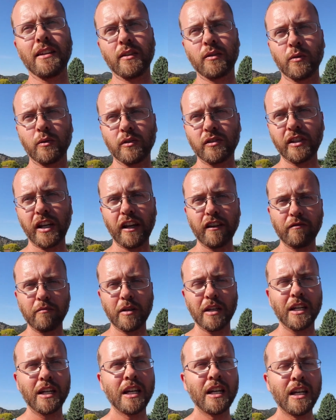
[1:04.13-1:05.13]
this will save
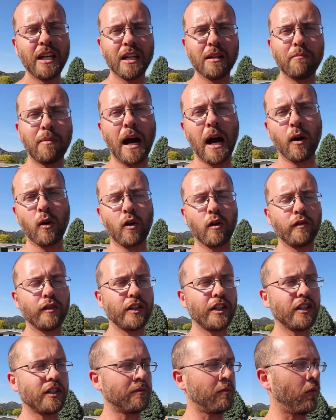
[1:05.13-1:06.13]
me in power over
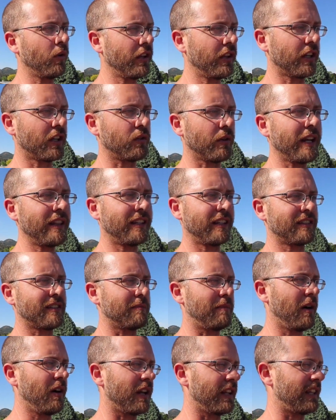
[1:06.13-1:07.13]
the years but one of the great things
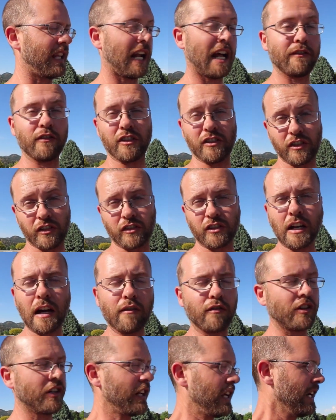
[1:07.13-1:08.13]
about it that I've just
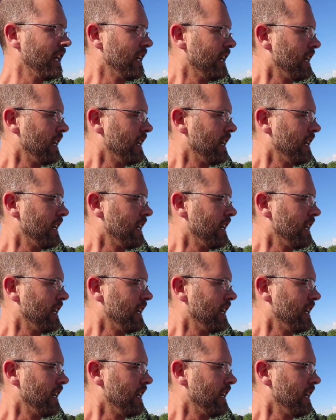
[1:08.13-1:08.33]
discovered